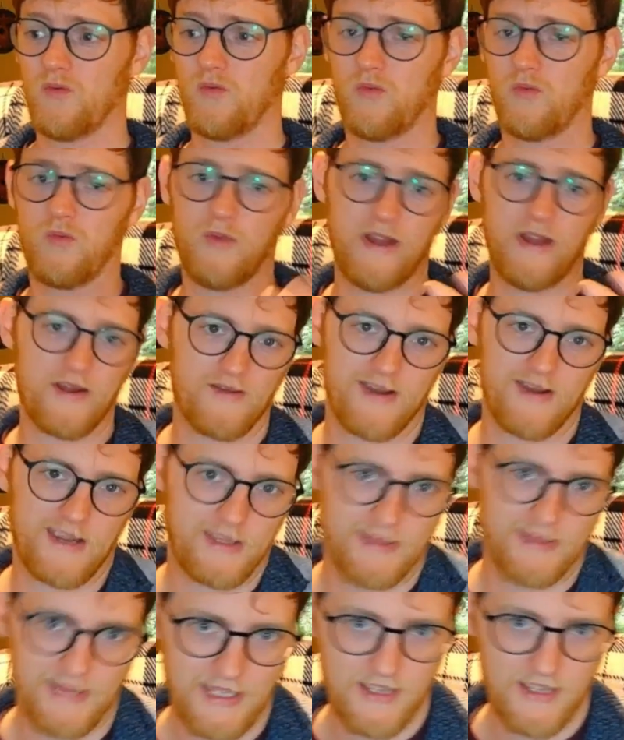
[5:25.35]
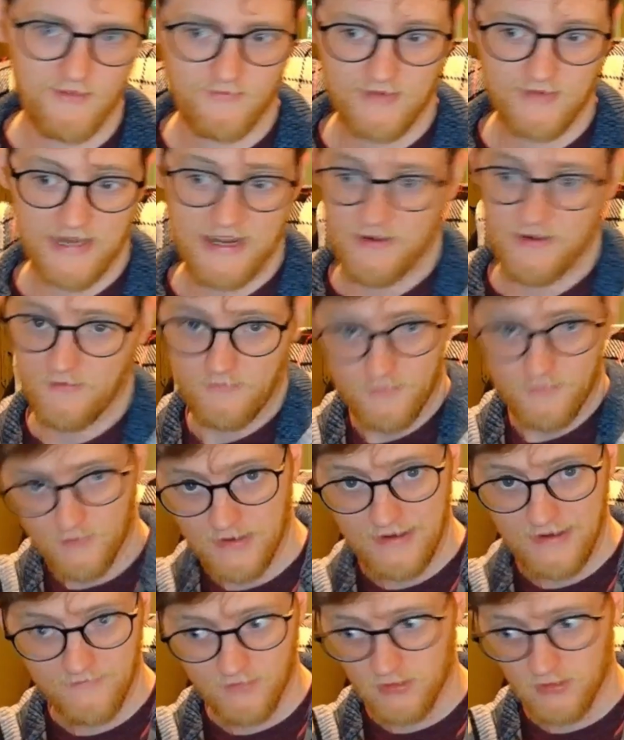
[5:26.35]
where it can live now
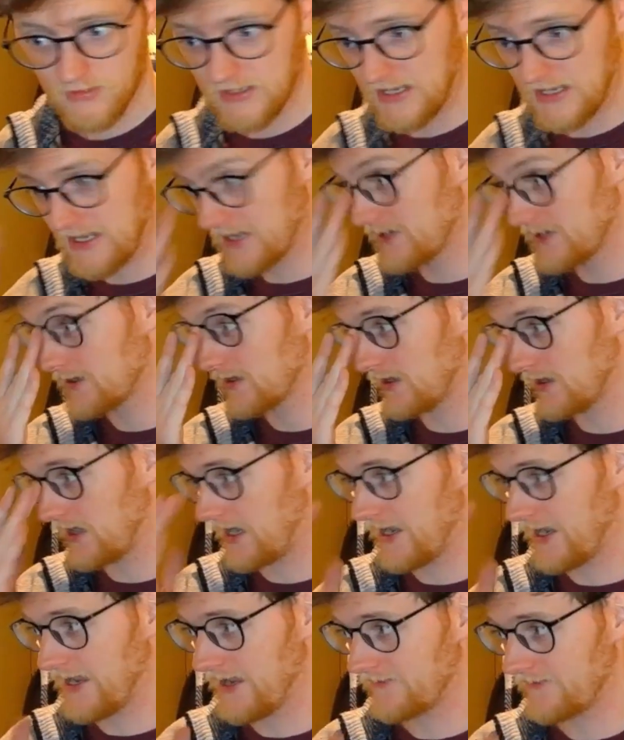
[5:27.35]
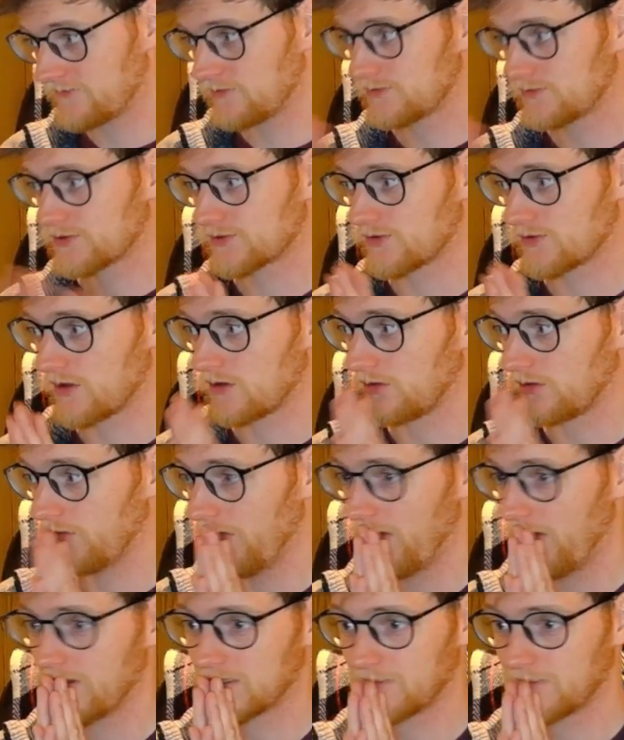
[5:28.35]
forever, and I have to
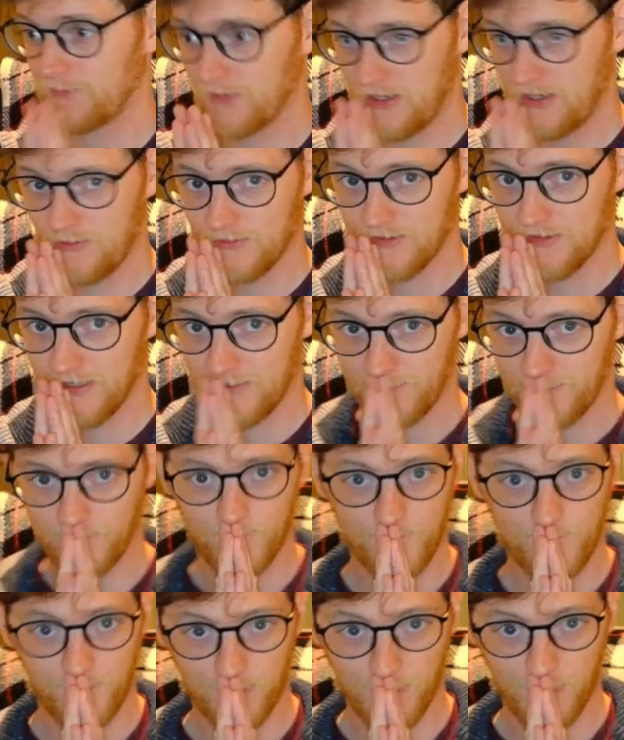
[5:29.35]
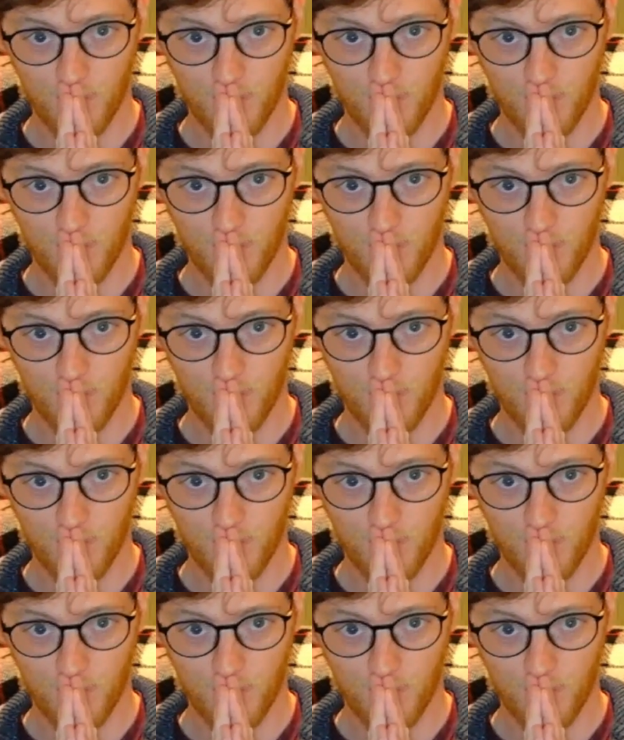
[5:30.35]
struggle not to play with it